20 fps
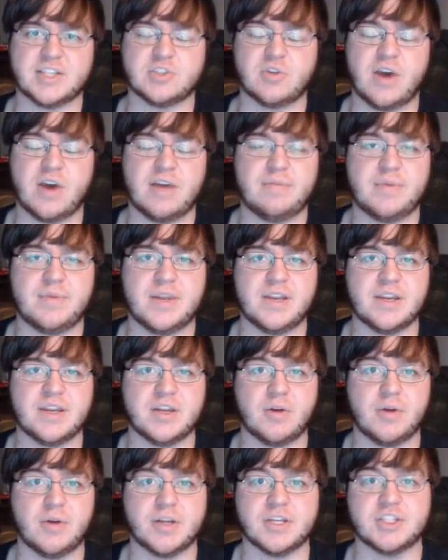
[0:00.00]
So I've been
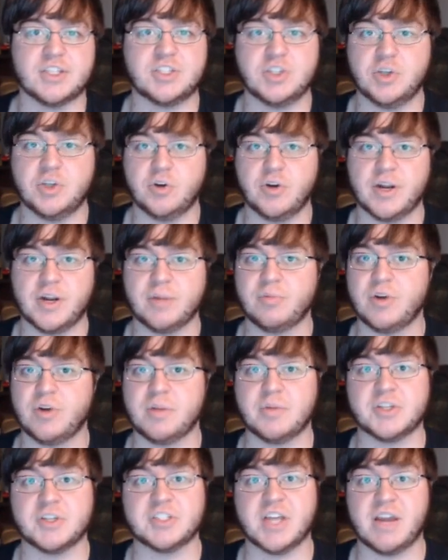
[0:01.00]
going to tutoring pretty
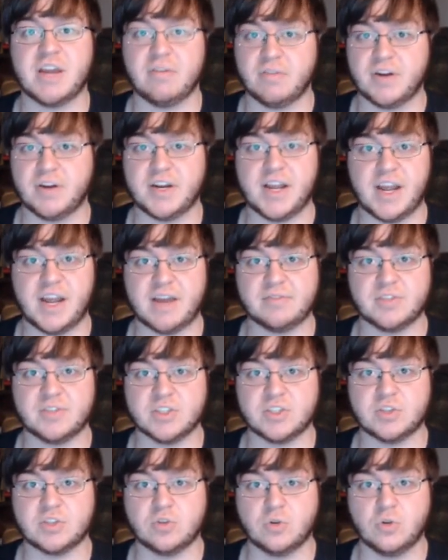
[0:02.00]
much every day after
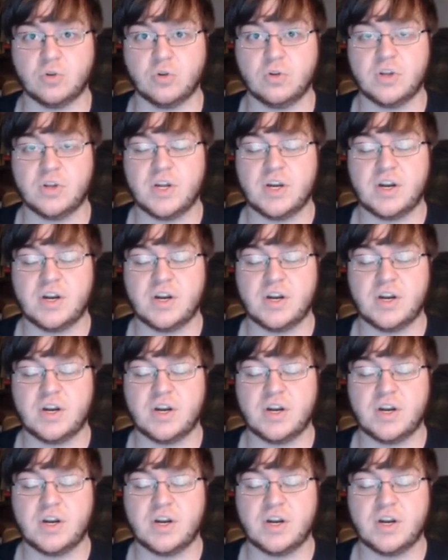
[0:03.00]
school,